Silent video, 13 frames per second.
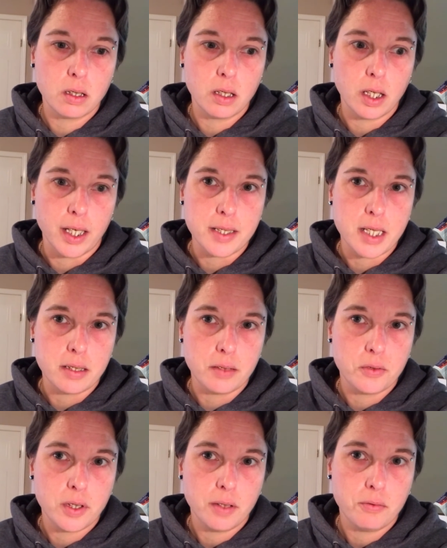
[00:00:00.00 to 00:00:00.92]
I guess that's
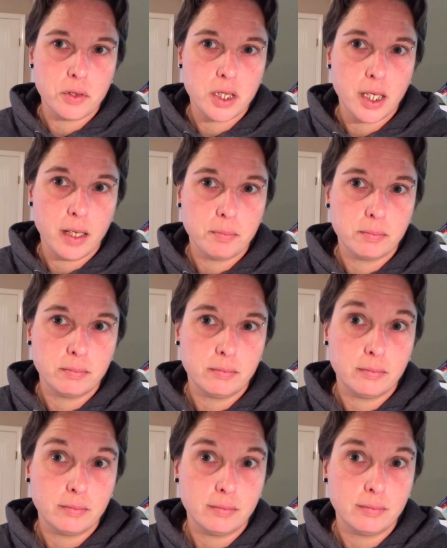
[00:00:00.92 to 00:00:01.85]
everything for today.
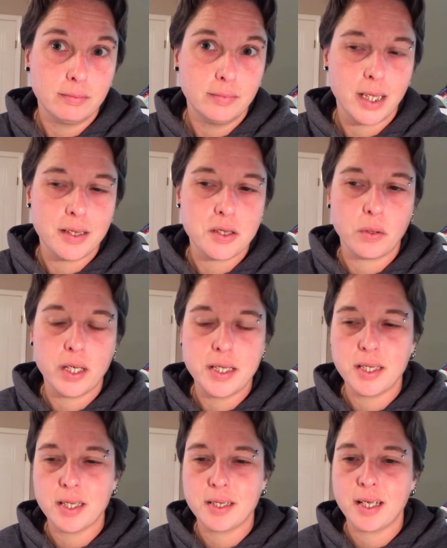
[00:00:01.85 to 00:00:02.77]
Not as
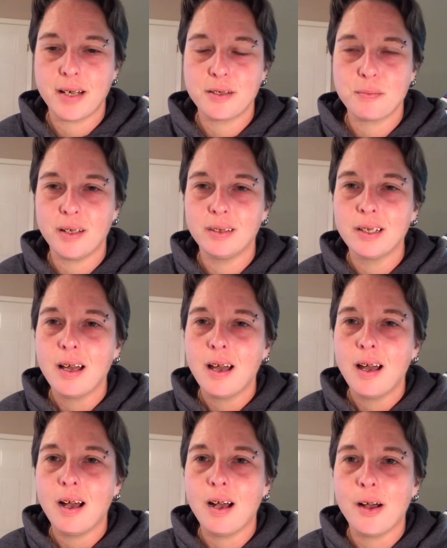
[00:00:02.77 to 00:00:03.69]
crazy as it has been.
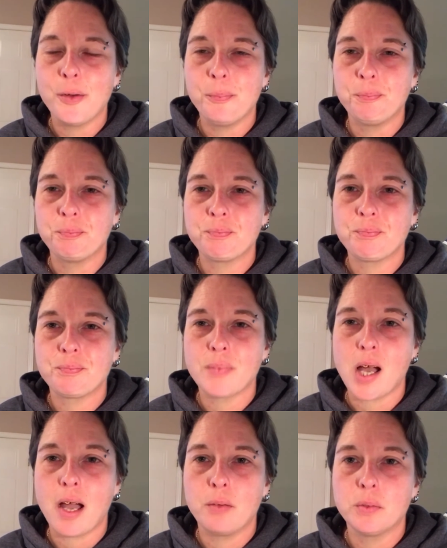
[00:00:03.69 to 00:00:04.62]

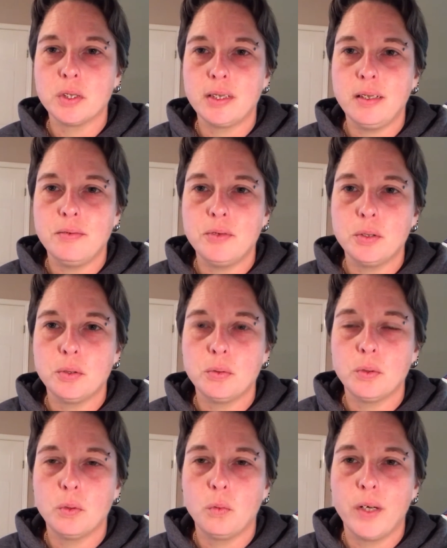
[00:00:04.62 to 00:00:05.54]
I will leave
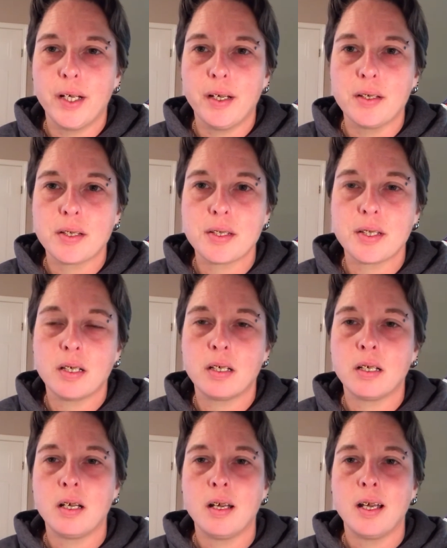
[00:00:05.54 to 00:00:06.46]
you with
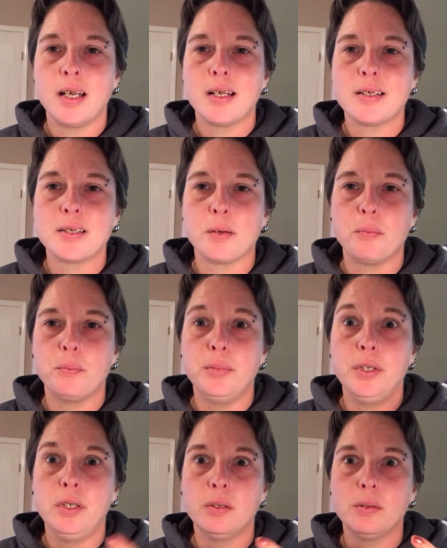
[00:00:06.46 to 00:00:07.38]
some
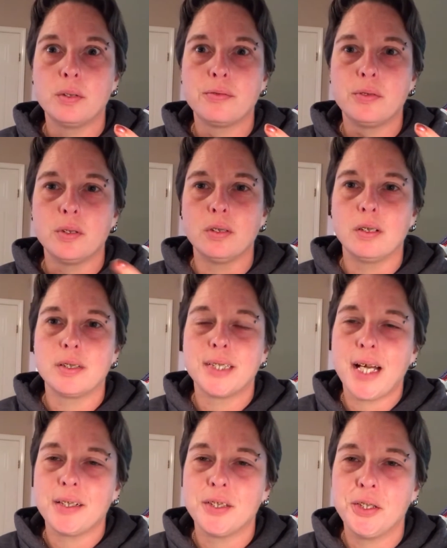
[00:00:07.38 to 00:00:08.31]
beautiful
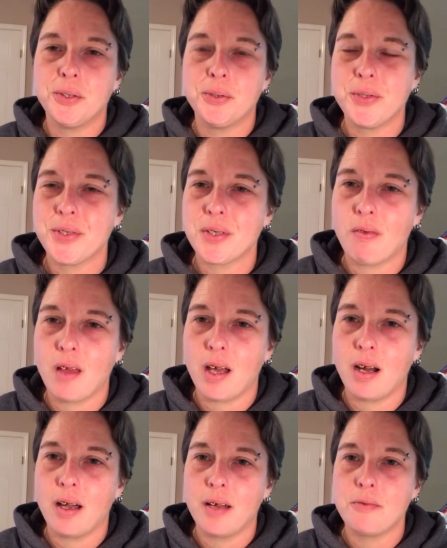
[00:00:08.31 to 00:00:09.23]
tattoos
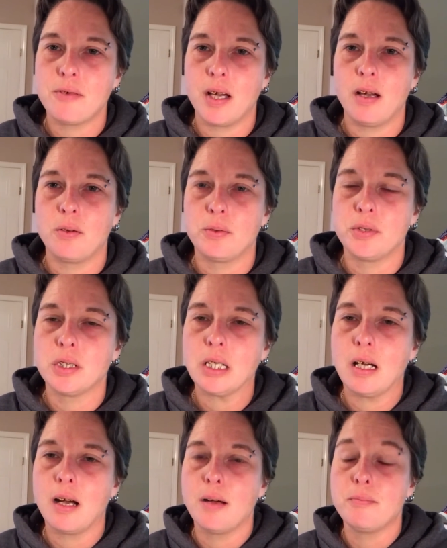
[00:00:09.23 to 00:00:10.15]
that I found,
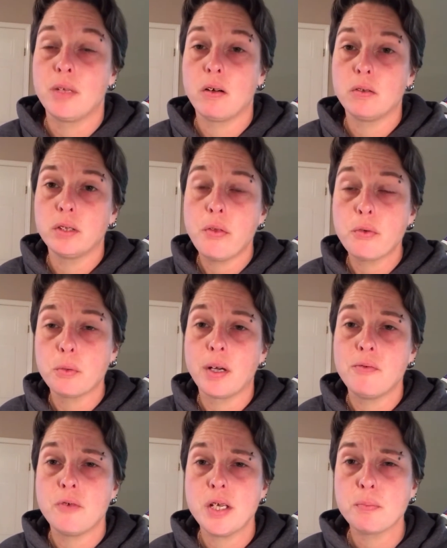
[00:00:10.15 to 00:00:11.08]
not only through
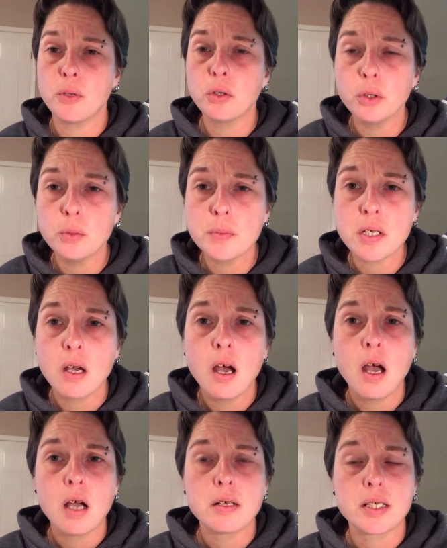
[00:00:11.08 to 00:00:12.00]
my Facebook groups,
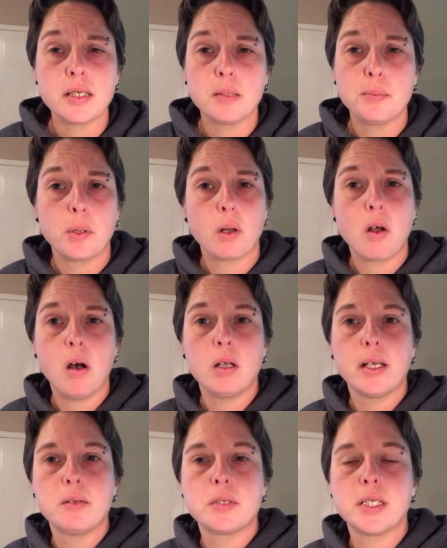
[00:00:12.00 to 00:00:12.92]
because I did put a
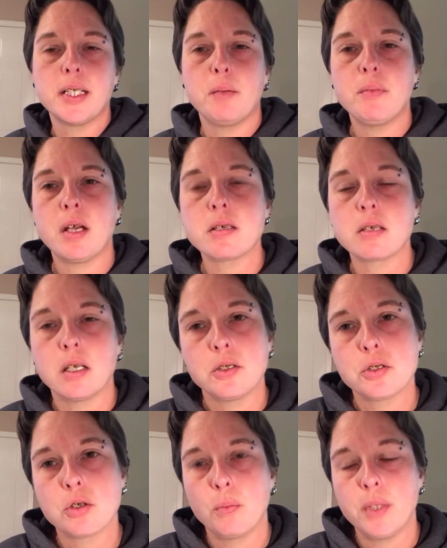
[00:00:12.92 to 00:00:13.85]
call out to them asking
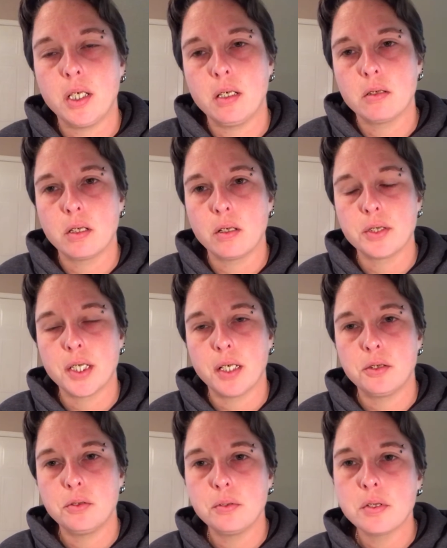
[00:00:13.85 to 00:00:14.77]
to show me their
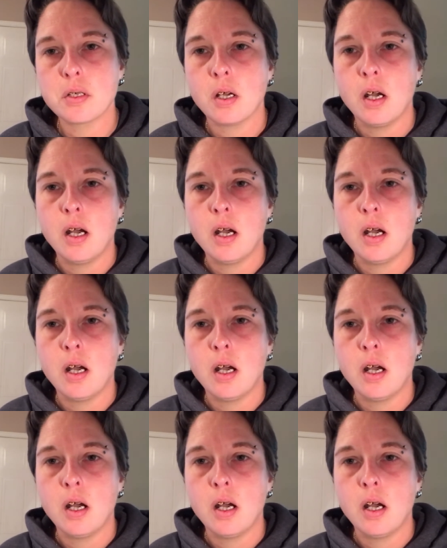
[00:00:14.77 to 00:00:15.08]
tattoos,